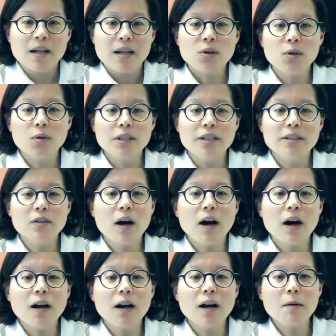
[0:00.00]
So, you know,
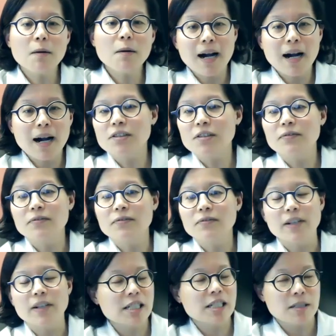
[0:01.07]
our bodies are
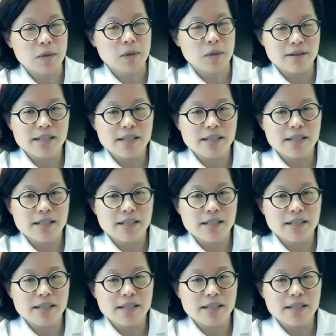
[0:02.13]
very smart.